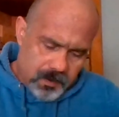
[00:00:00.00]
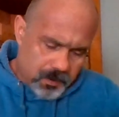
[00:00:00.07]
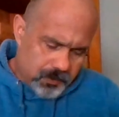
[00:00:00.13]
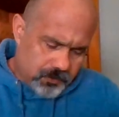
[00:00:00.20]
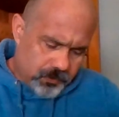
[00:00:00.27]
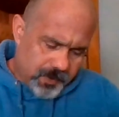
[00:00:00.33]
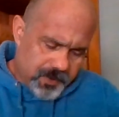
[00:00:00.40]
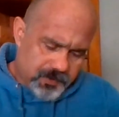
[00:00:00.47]

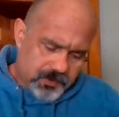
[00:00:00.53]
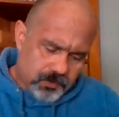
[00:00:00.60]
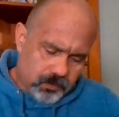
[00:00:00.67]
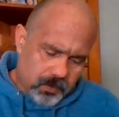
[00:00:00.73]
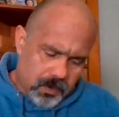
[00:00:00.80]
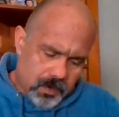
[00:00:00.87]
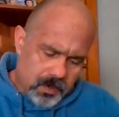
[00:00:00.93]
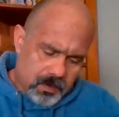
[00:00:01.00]
address the
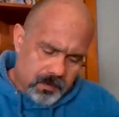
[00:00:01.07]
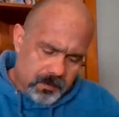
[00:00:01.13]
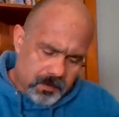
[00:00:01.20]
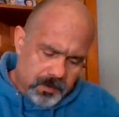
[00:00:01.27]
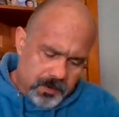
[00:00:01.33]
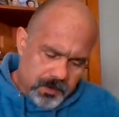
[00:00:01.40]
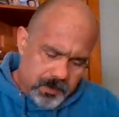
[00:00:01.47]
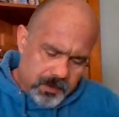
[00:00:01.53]
wrong,
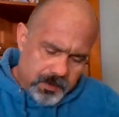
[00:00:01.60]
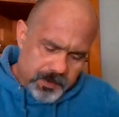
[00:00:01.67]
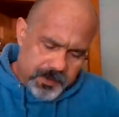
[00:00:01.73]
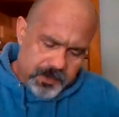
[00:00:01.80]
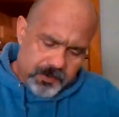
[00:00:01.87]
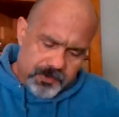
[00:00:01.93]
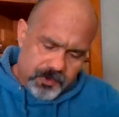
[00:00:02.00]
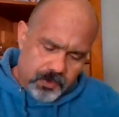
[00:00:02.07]

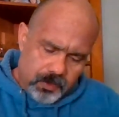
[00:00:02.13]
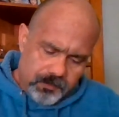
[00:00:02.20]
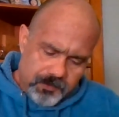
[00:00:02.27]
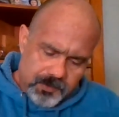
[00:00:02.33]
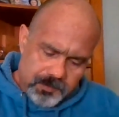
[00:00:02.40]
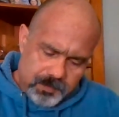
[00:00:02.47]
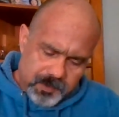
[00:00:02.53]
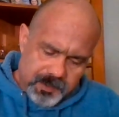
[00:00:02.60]
hear the
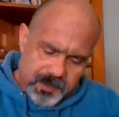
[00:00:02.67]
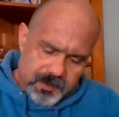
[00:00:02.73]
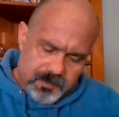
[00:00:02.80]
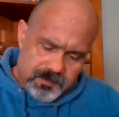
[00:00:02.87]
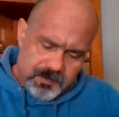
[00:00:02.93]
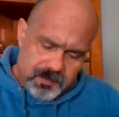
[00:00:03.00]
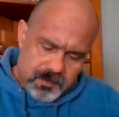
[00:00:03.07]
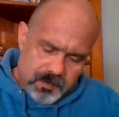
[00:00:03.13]
orphan's
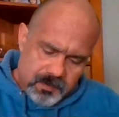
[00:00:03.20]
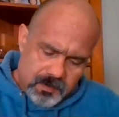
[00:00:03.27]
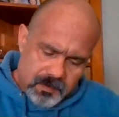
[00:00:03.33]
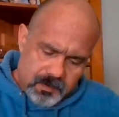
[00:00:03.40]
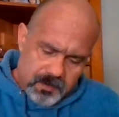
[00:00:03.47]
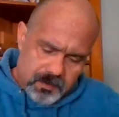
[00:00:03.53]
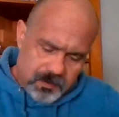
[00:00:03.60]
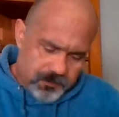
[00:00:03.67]
pleas,
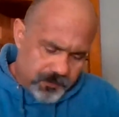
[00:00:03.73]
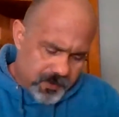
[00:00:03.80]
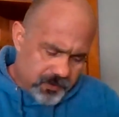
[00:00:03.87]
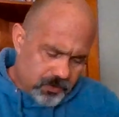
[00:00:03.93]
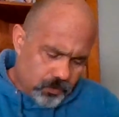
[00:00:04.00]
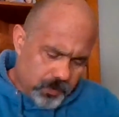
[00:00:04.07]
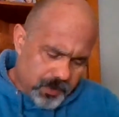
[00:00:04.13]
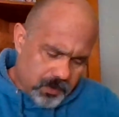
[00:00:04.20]

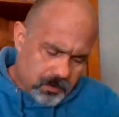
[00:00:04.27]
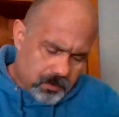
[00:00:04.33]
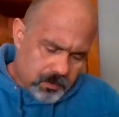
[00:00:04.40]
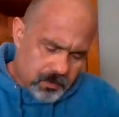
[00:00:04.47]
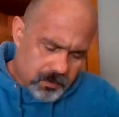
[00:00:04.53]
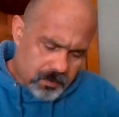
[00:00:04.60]
defend the widow.